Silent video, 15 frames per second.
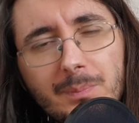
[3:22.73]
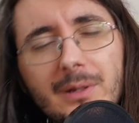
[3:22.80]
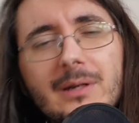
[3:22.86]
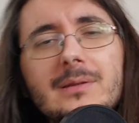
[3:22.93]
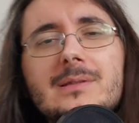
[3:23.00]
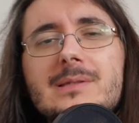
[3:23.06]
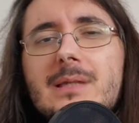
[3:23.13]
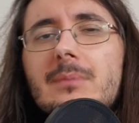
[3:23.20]
but
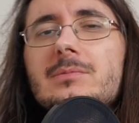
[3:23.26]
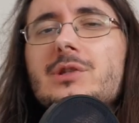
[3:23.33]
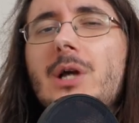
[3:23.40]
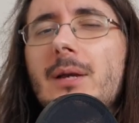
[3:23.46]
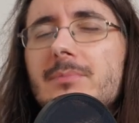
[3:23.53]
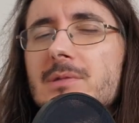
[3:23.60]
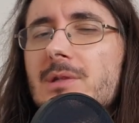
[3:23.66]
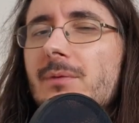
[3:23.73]
at the same
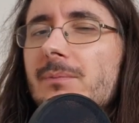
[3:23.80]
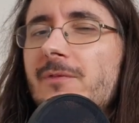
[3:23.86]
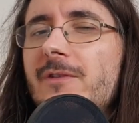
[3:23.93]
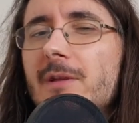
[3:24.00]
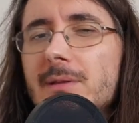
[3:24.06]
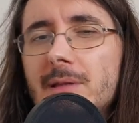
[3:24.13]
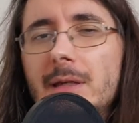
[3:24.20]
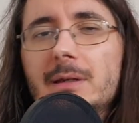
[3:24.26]
time,
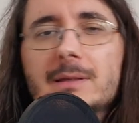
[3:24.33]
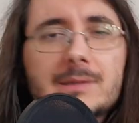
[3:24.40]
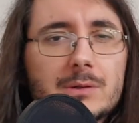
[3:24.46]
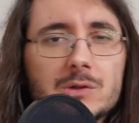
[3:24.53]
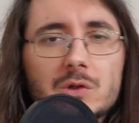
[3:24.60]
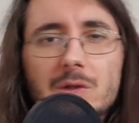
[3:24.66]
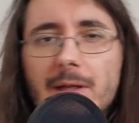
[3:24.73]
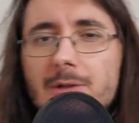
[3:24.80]
something that
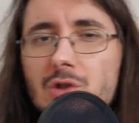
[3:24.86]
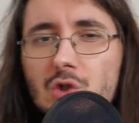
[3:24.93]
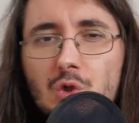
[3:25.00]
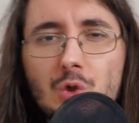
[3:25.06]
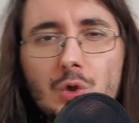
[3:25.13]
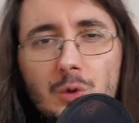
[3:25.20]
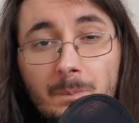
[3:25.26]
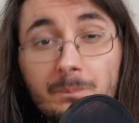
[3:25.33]
isn't like
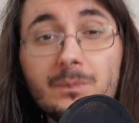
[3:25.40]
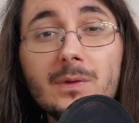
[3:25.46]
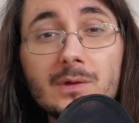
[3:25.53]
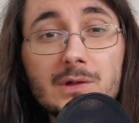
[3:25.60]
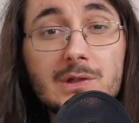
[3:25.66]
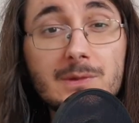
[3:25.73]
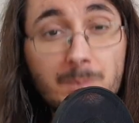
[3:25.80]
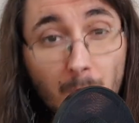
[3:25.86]
too
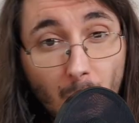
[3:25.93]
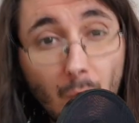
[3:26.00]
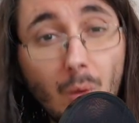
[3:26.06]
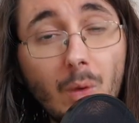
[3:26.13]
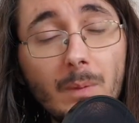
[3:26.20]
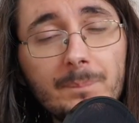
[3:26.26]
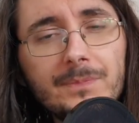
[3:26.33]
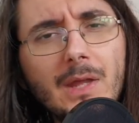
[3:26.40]

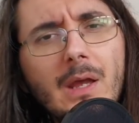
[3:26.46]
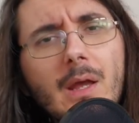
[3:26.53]
small.